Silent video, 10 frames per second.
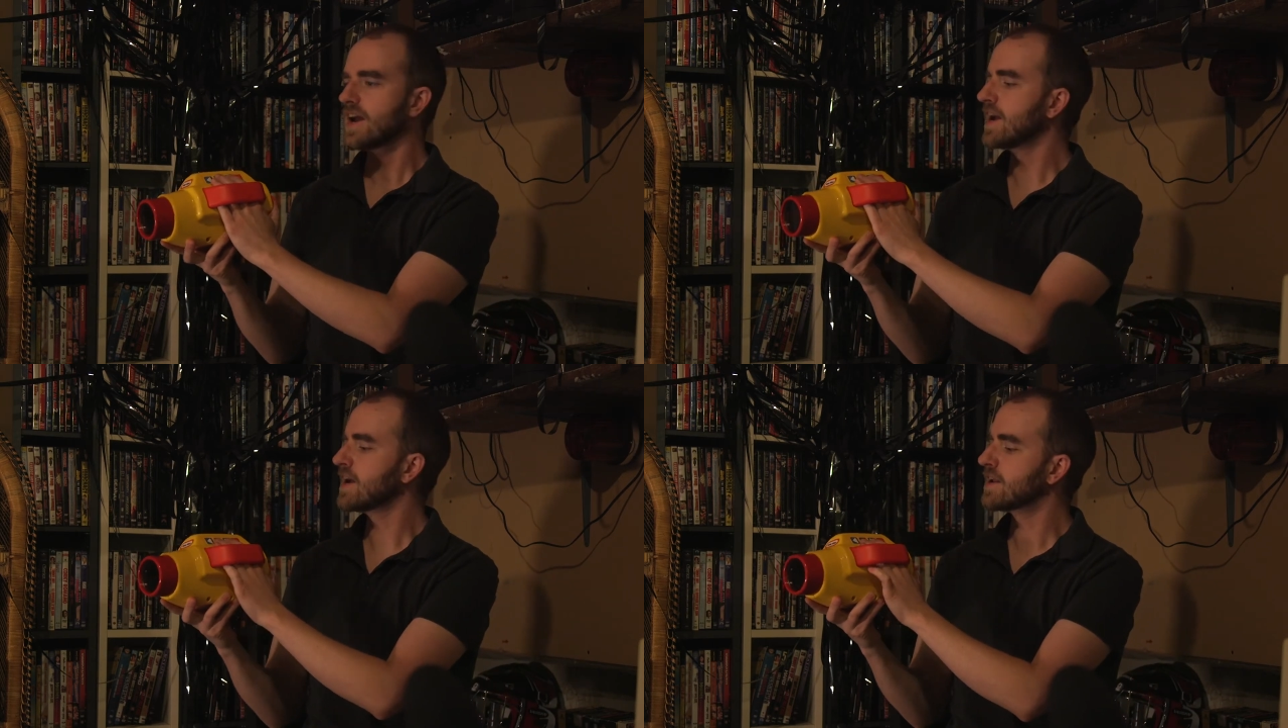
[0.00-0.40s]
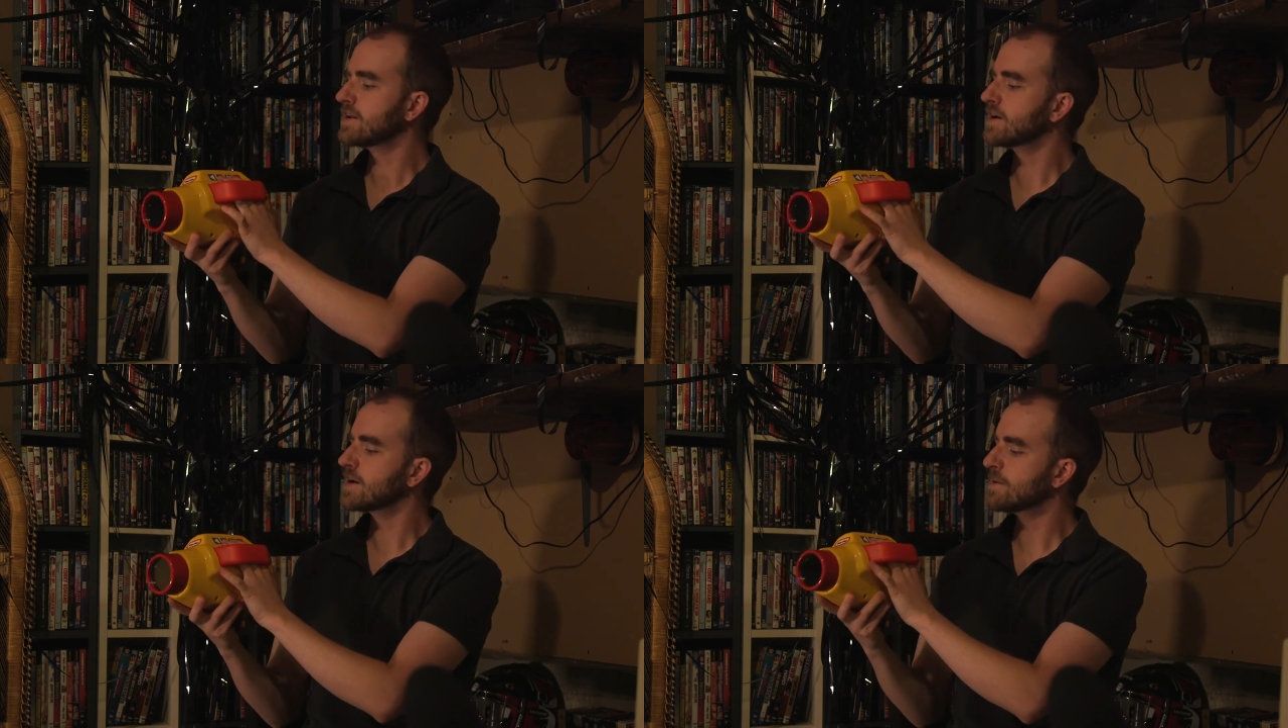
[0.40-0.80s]

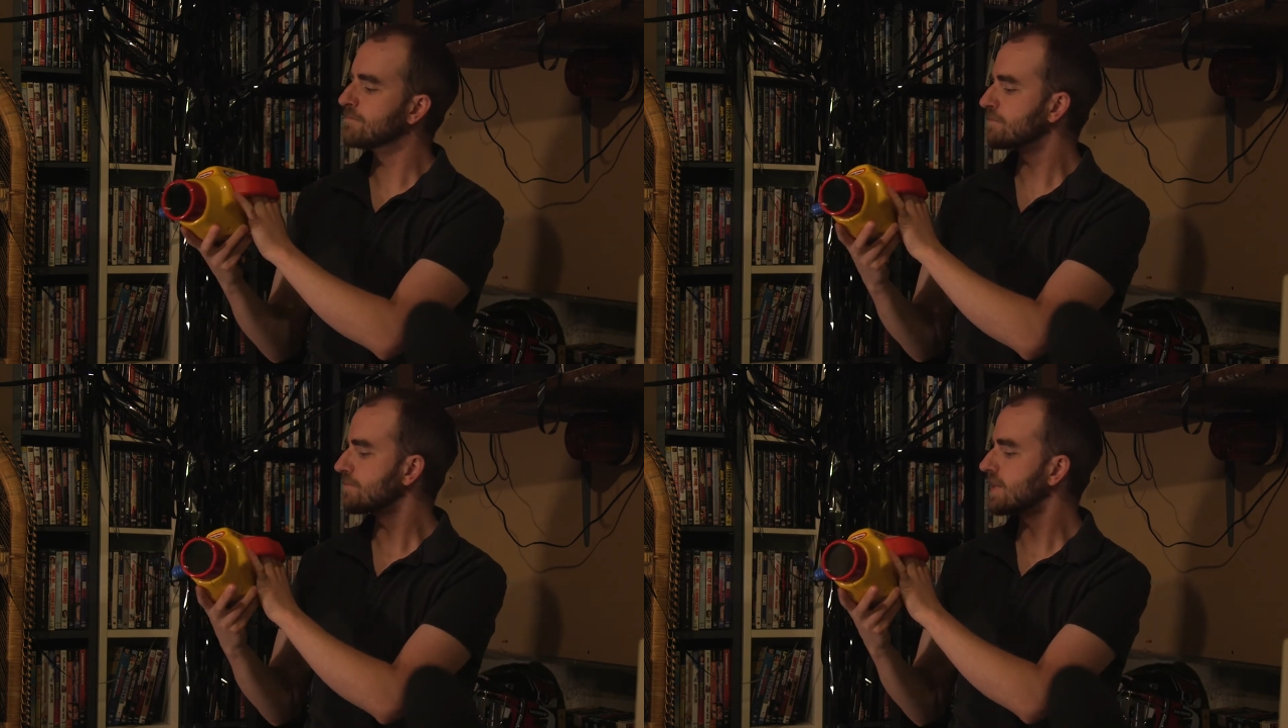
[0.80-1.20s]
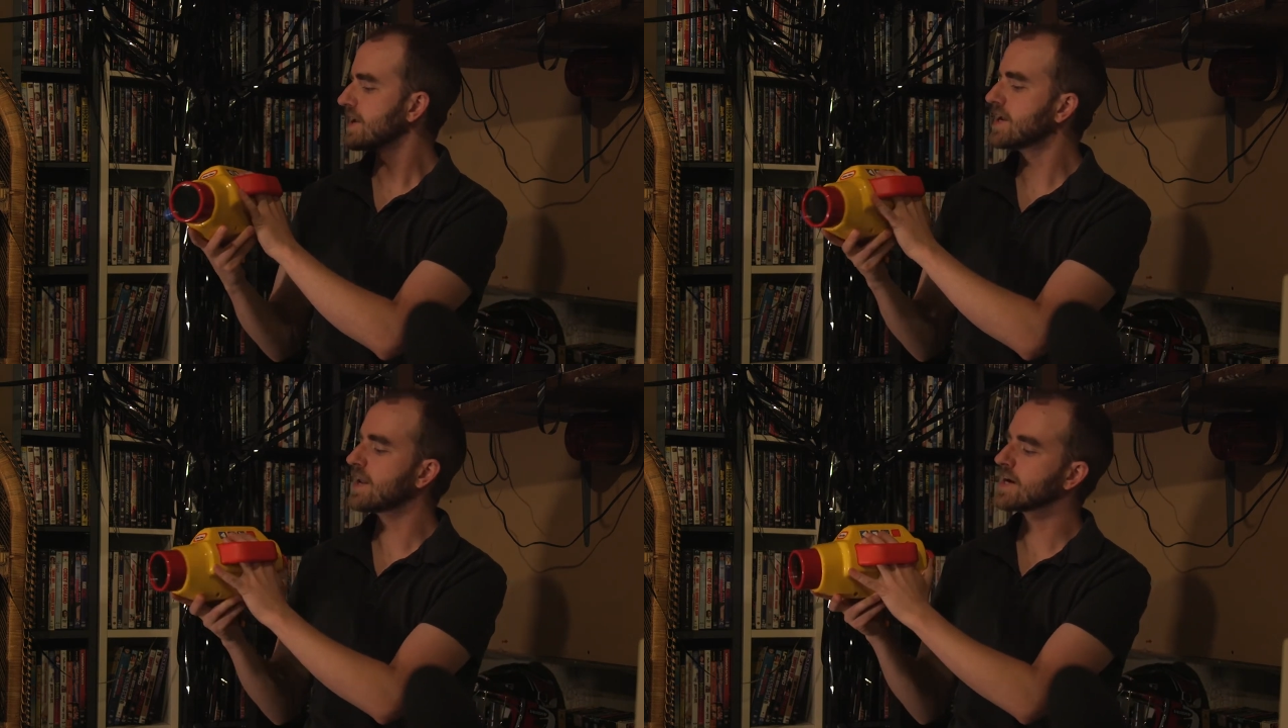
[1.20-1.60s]
and
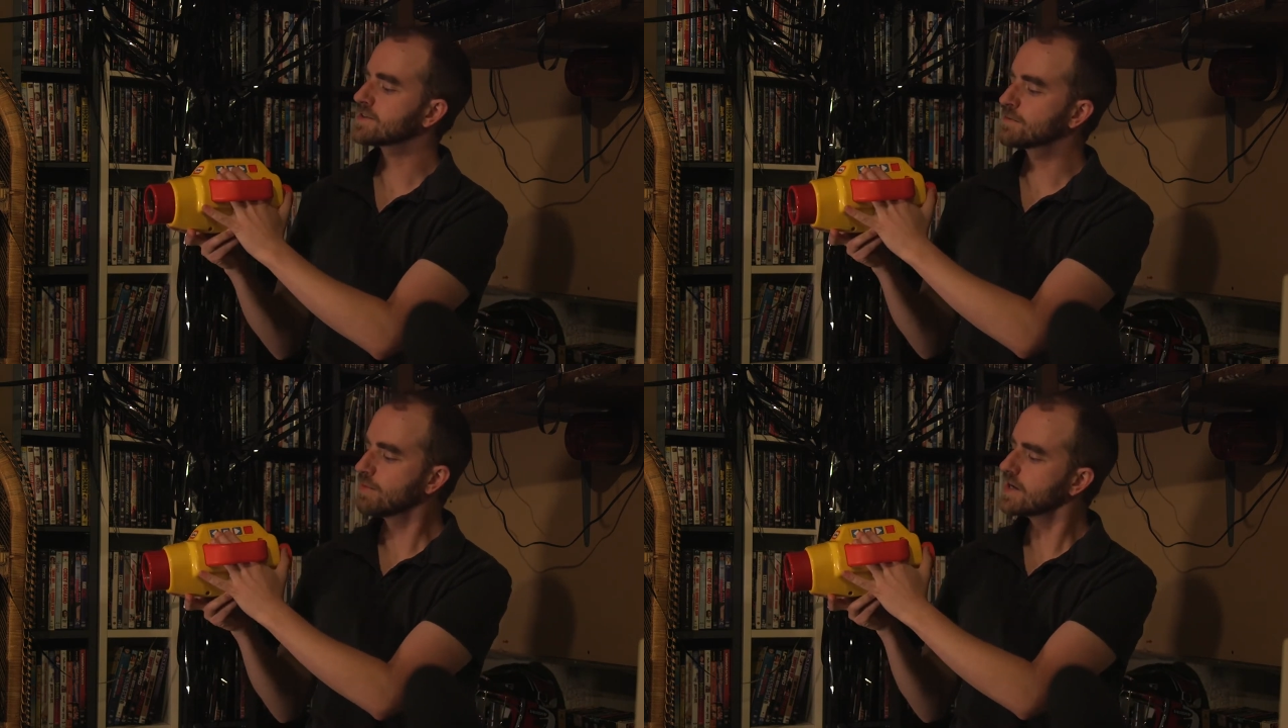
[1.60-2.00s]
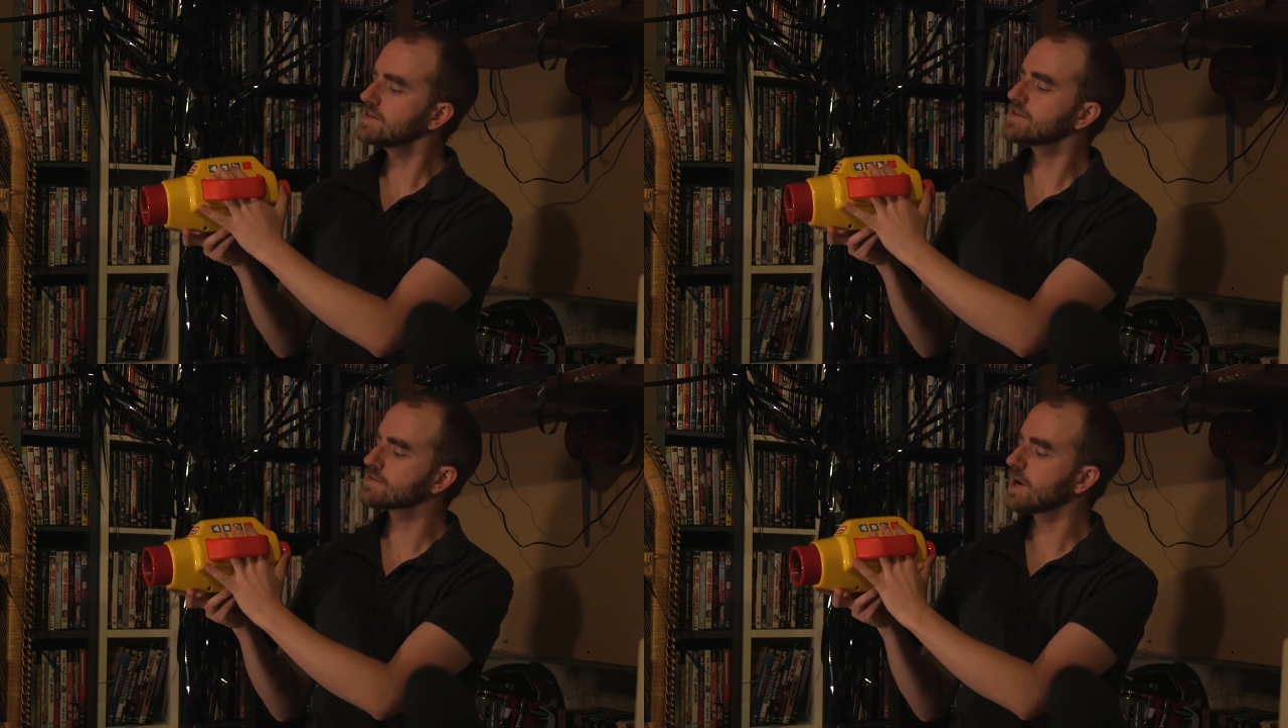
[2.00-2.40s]
it has your
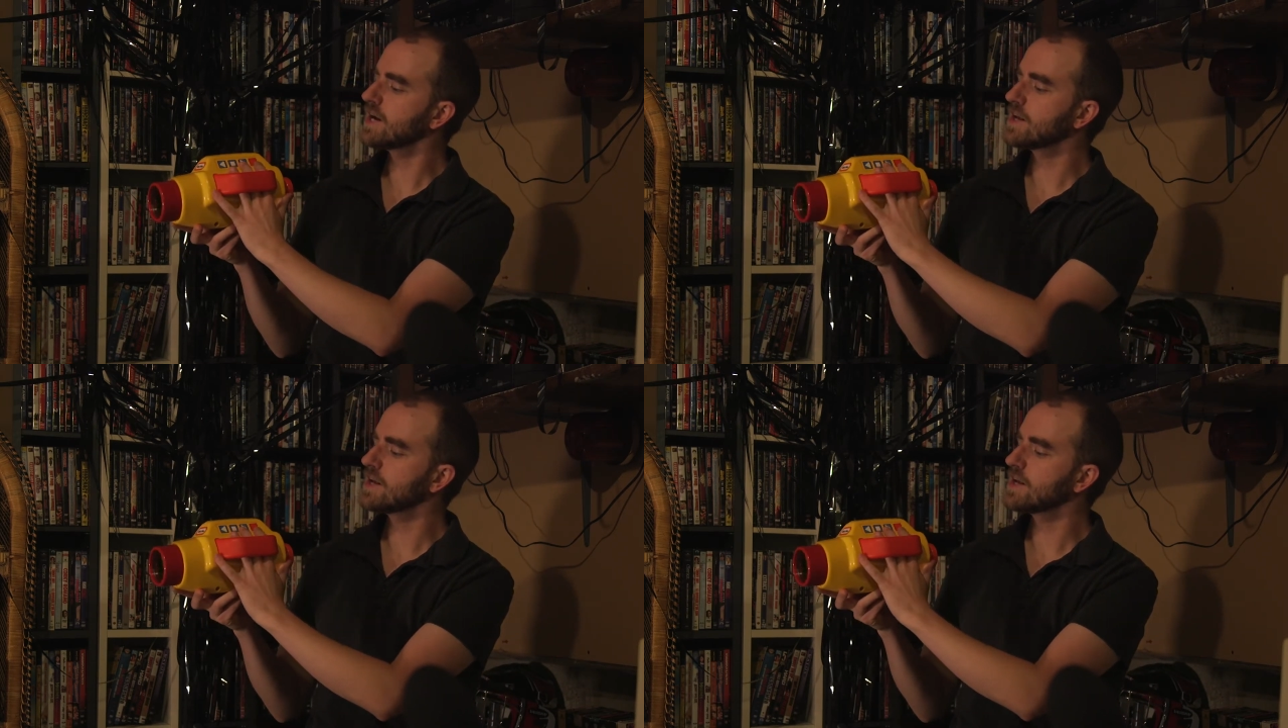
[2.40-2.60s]
buttons right